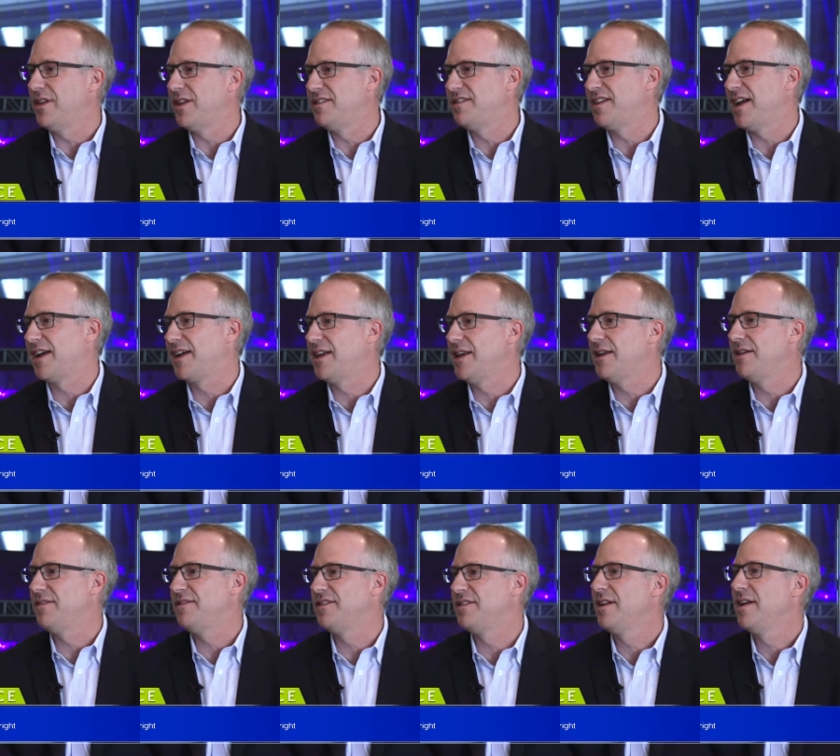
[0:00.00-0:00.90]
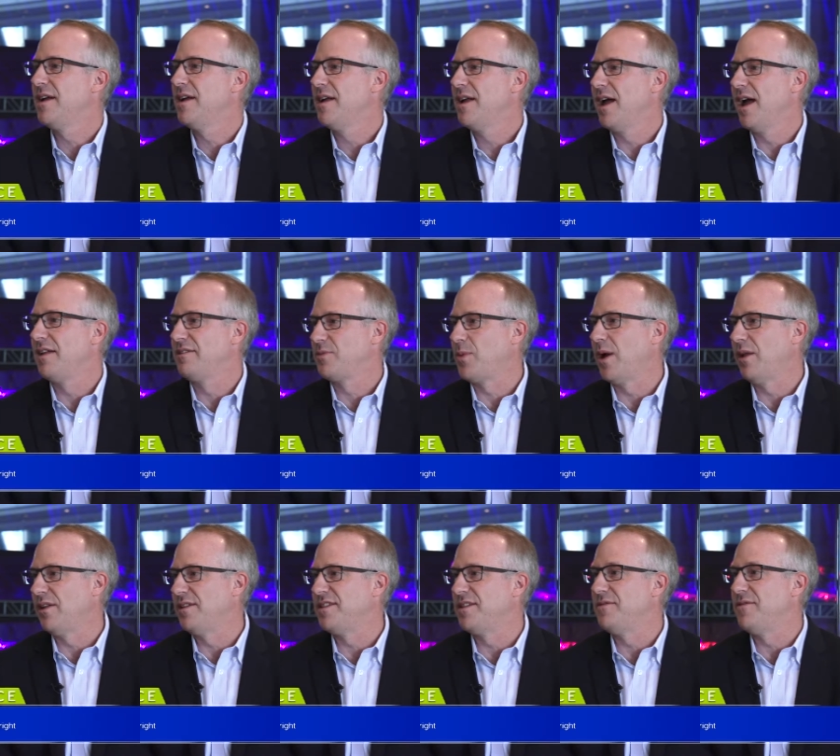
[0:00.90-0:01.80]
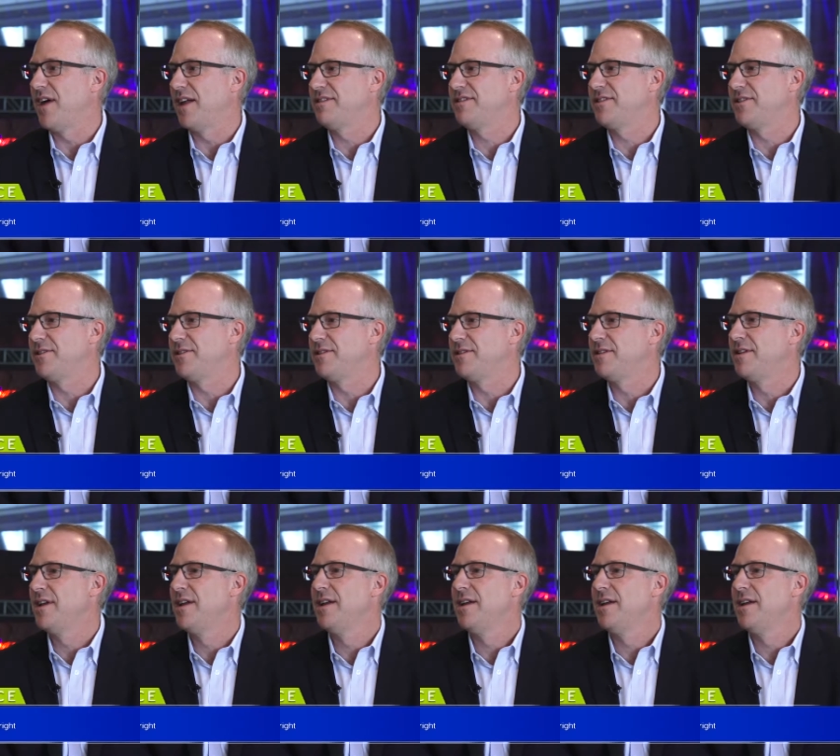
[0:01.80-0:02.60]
executives as well as investors.